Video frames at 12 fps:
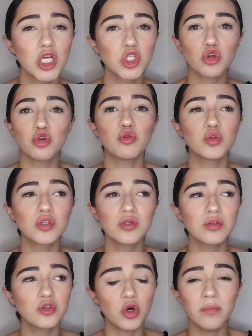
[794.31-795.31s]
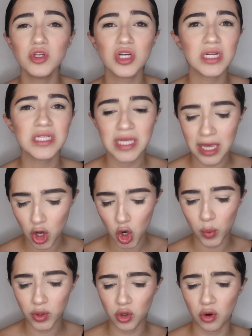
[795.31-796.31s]
So don't be trying to say, oh,
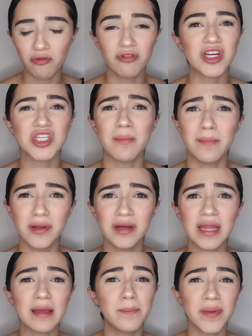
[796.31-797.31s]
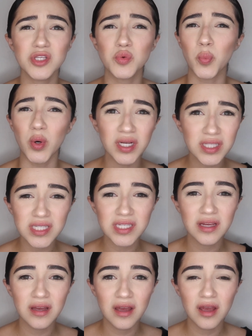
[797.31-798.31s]
with your own flesh and blood. Like, bitch, what?